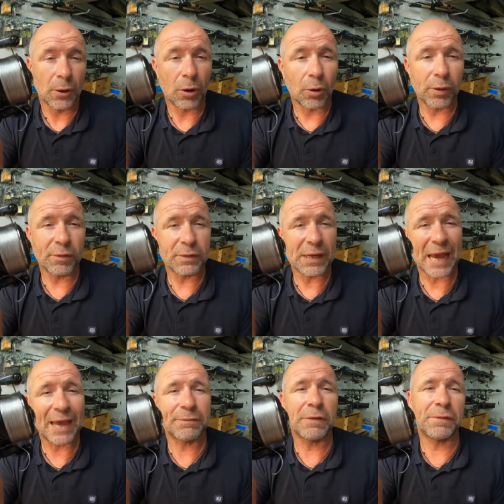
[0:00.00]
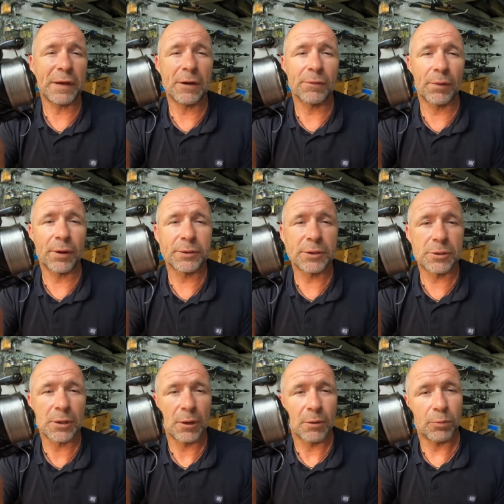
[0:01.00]
or even your heavy feeder
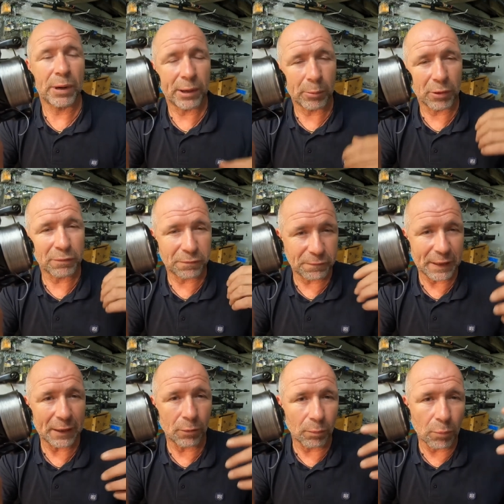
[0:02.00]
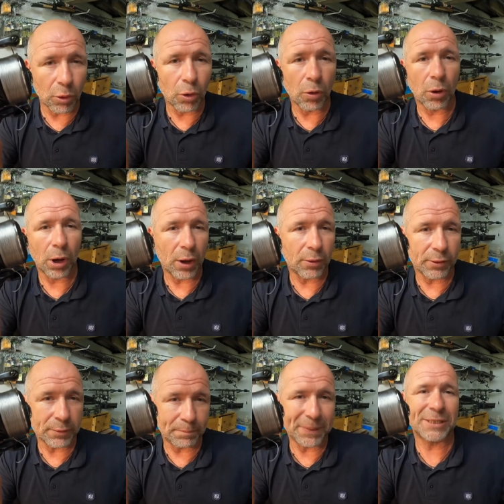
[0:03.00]
rods where you want to feel more at
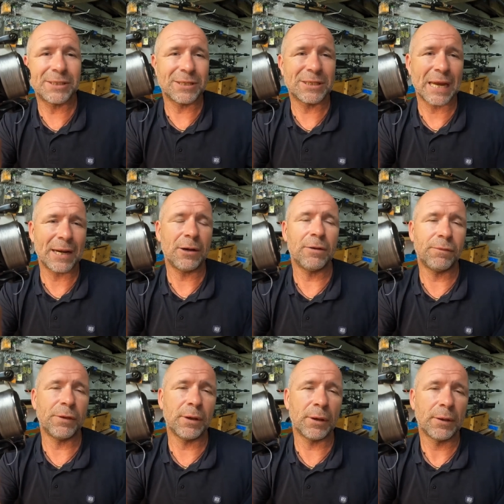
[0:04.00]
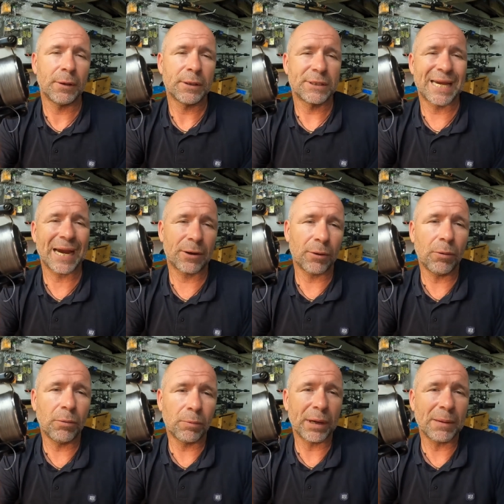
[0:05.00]
the business end of your
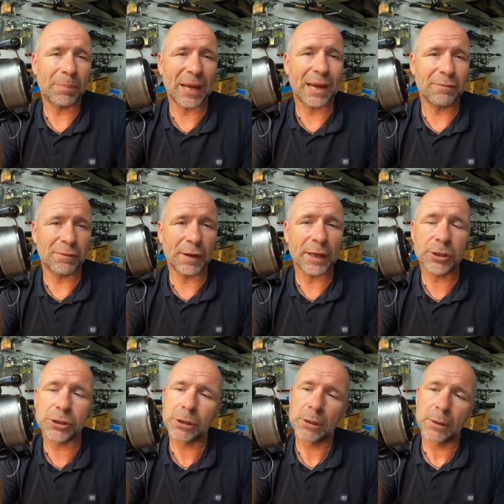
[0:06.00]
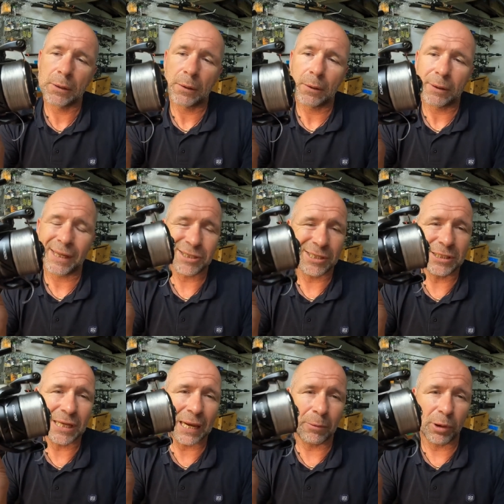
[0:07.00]
tackle when you're playing fish. That's
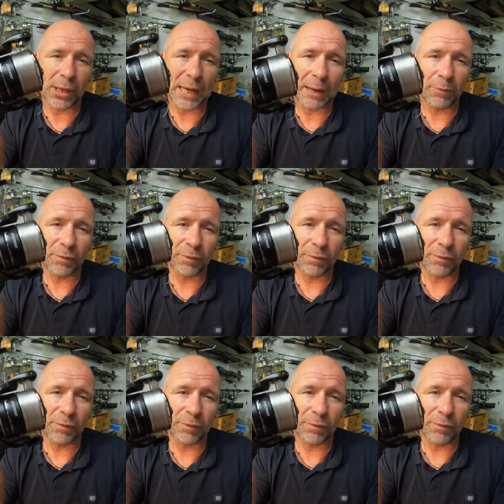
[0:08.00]
exactly what you get